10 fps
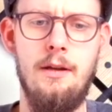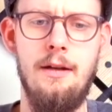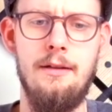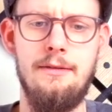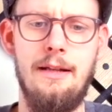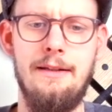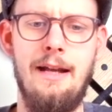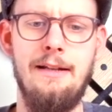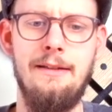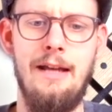a
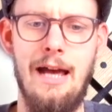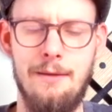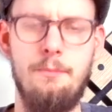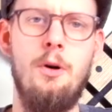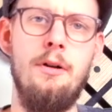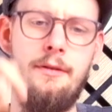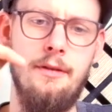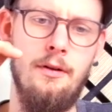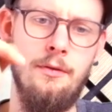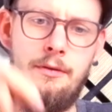dedicated endpoint.
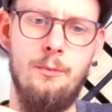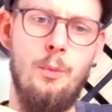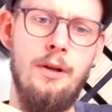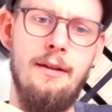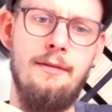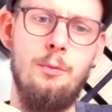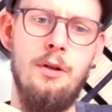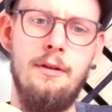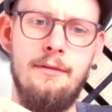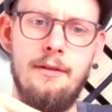So when this
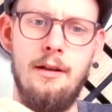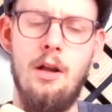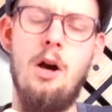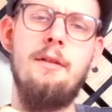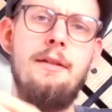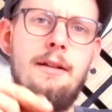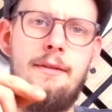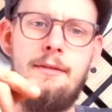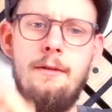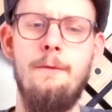one is locked,
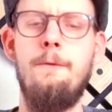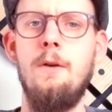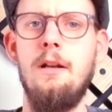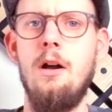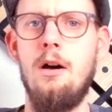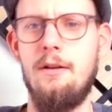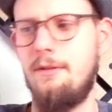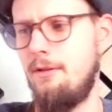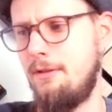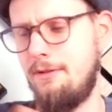it's fully locked. So